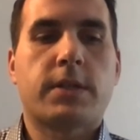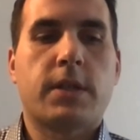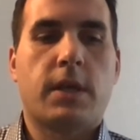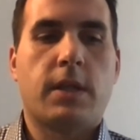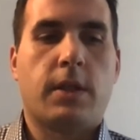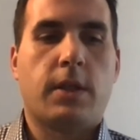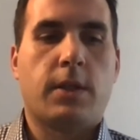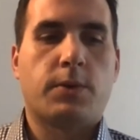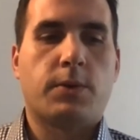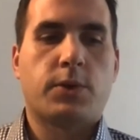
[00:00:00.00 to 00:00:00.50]
And
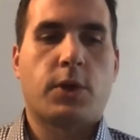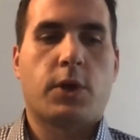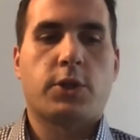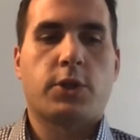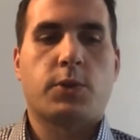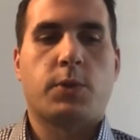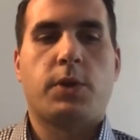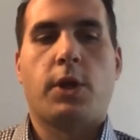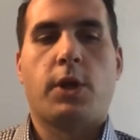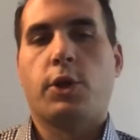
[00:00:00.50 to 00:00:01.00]
then there was
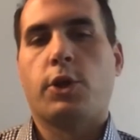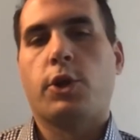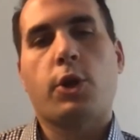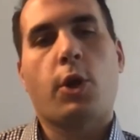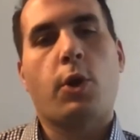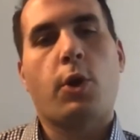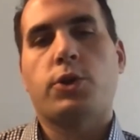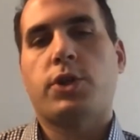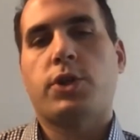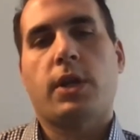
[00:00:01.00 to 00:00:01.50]
also another
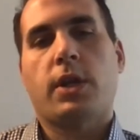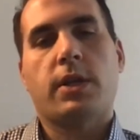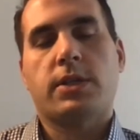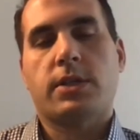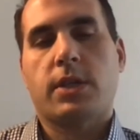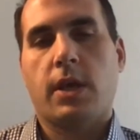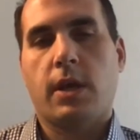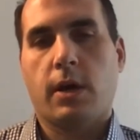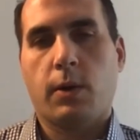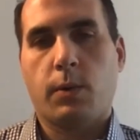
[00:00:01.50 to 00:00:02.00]
negotiated
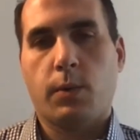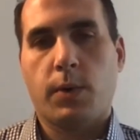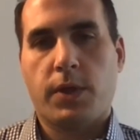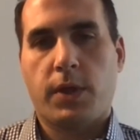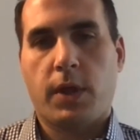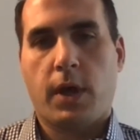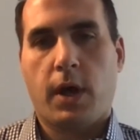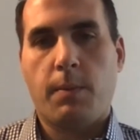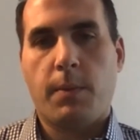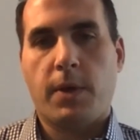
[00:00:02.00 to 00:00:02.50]
sale with
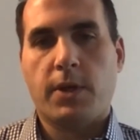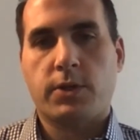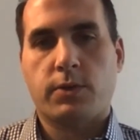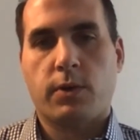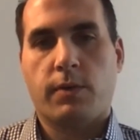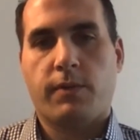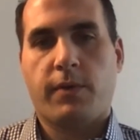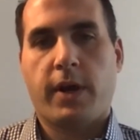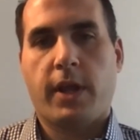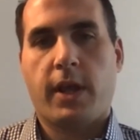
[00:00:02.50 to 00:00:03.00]
uh,
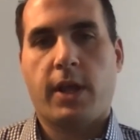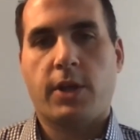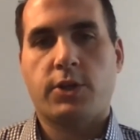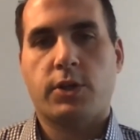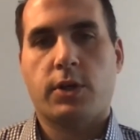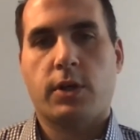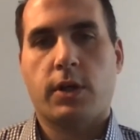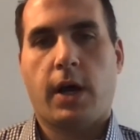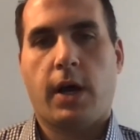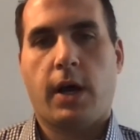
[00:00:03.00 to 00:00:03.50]
Mesereo
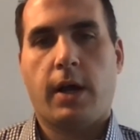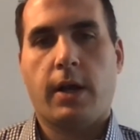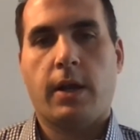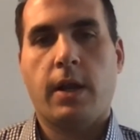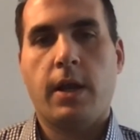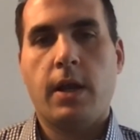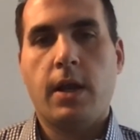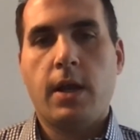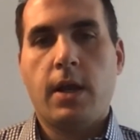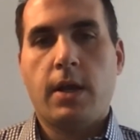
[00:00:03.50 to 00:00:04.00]
Financial on
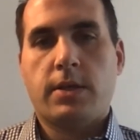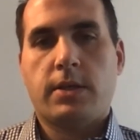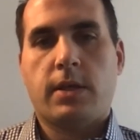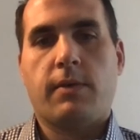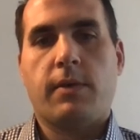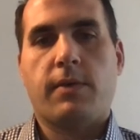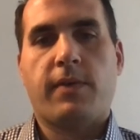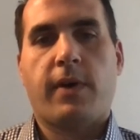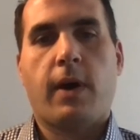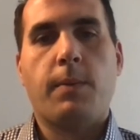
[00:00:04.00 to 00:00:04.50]

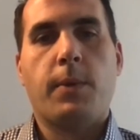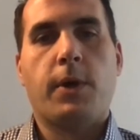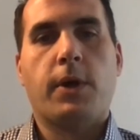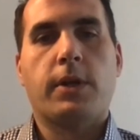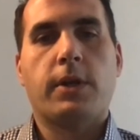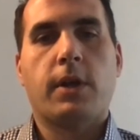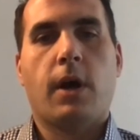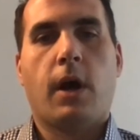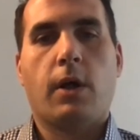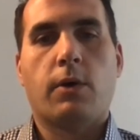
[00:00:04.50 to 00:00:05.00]
seventy-five
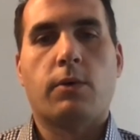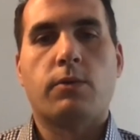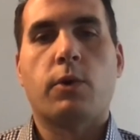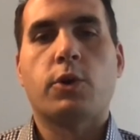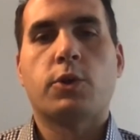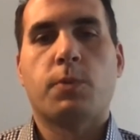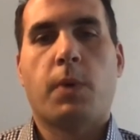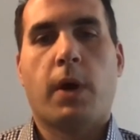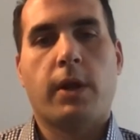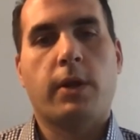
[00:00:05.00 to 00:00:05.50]
million dollars
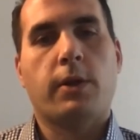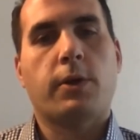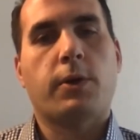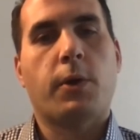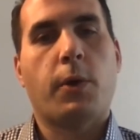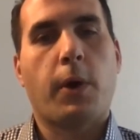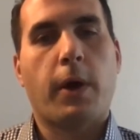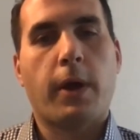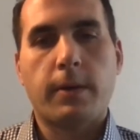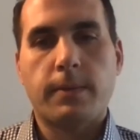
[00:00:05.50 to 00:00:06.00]
Rosemont,
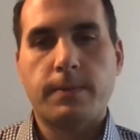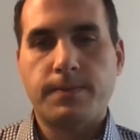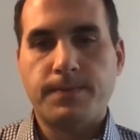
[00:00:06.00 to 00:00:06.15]
Illinois.